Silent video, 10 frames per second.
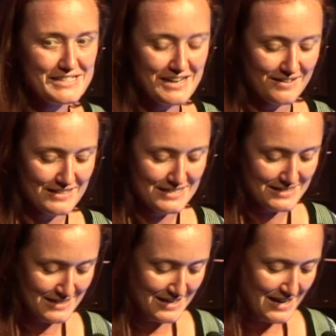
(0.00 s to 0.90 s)
and
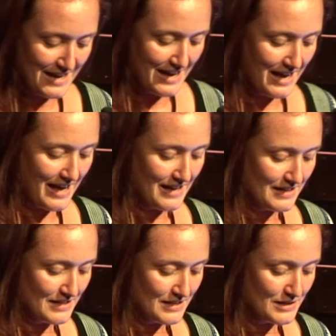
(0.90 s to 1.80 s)
Alice.
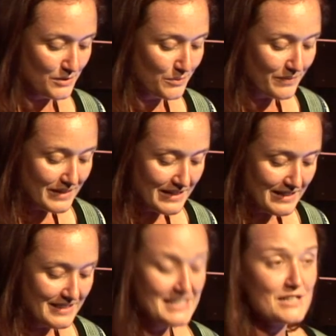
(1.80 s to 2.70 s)
So
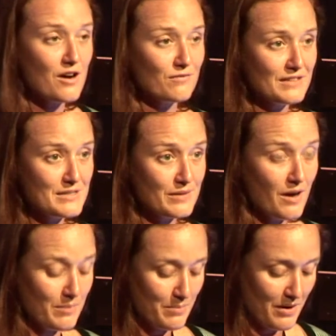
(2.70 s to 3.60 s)
this conference would
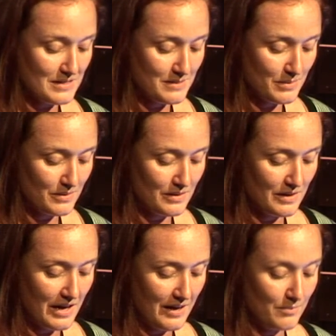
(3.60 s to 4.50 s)
not be possible
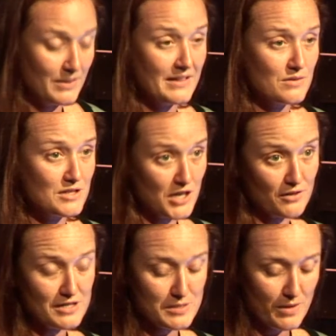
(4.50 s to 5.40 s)
without
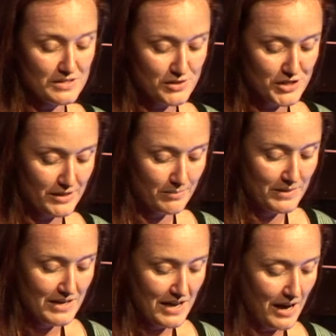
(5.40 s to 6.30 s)
generous sponsorship.
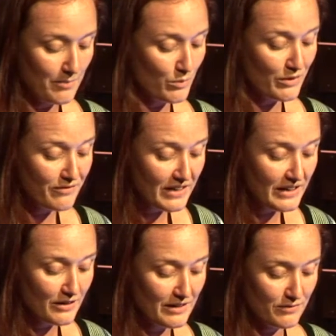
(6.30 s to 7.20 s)
And we're very
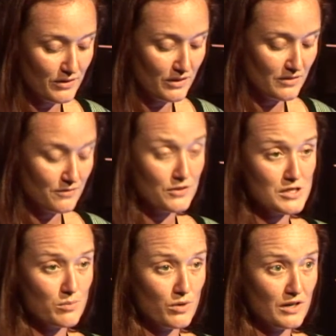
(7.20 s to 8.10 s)
grateful for
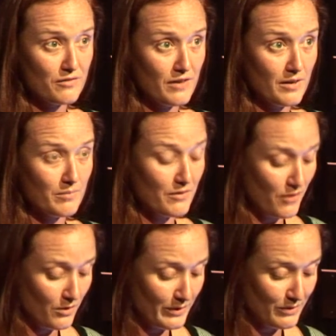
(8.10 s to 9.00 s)
support from the
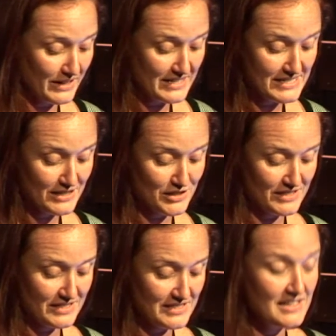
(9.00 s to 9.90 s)
following
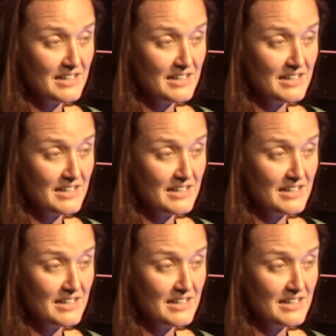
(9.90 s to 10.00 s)
organizations.